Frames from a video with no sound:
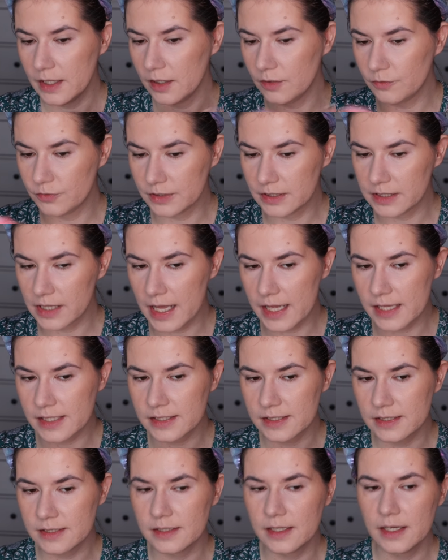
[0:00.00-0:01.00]
If it
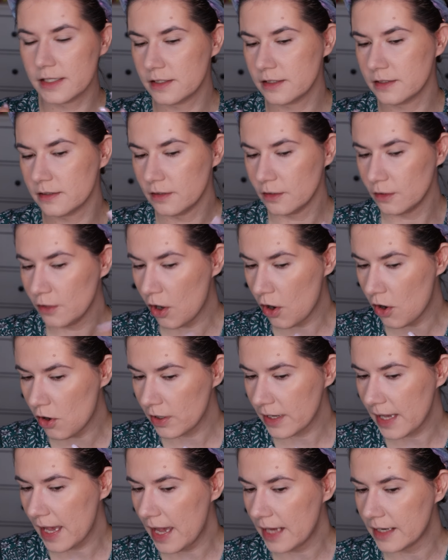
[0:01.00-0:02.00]
lasts as
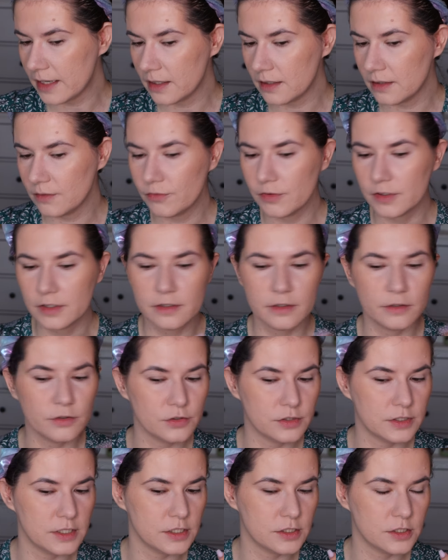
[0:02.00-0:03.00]
long and if it
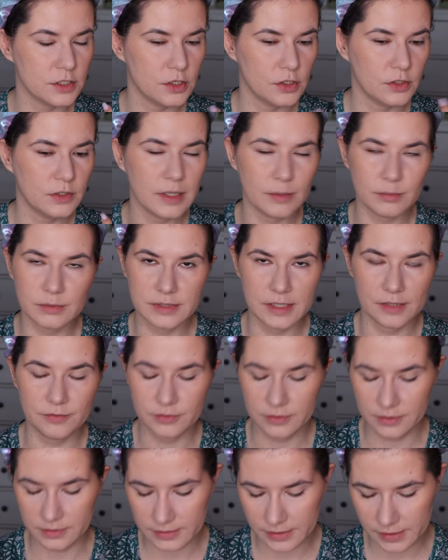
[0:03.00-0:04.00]
looks this good, I will
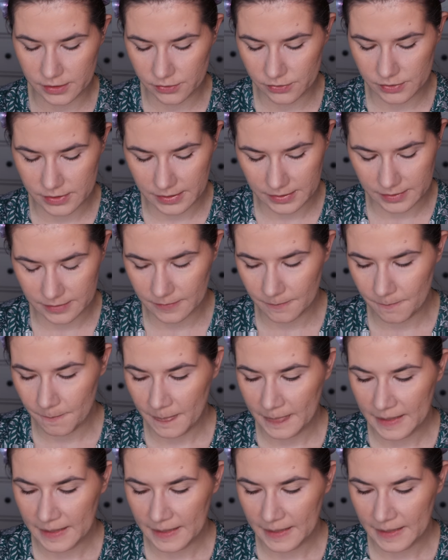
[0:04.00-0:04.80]
definitely use it.